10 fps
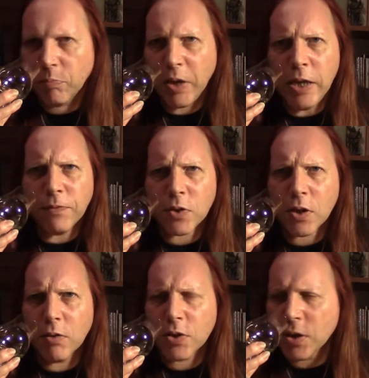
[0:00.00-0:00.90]
even
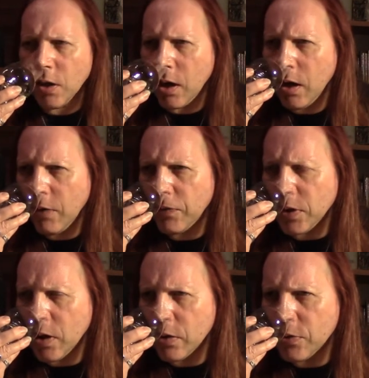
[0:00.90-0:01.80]
so, it's still a lovely
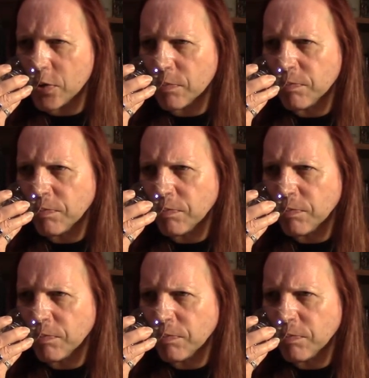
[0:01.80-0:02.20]
nose.